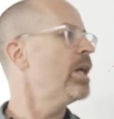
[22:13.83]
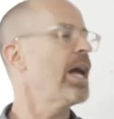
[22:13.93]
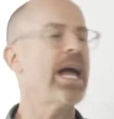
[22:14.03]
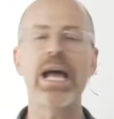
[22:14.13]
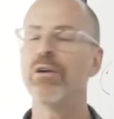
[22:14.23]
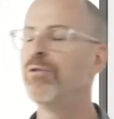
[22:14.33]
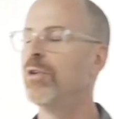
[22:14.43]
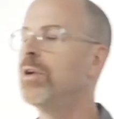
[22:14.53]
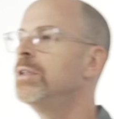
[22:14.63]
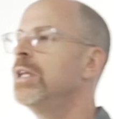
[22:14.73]

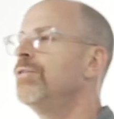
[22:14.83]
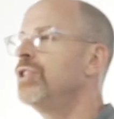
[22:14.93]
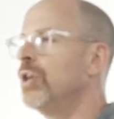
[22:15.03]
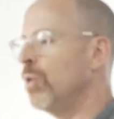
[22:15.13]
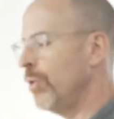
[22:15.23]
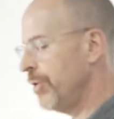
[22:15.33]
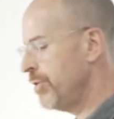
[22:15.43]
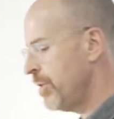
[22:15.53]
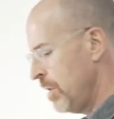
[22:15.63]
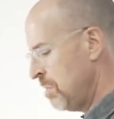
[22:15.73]
handful of
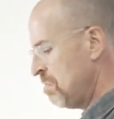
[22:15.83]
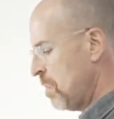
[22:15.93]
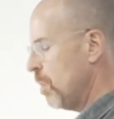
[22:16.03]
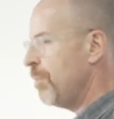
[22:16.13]
shareholders who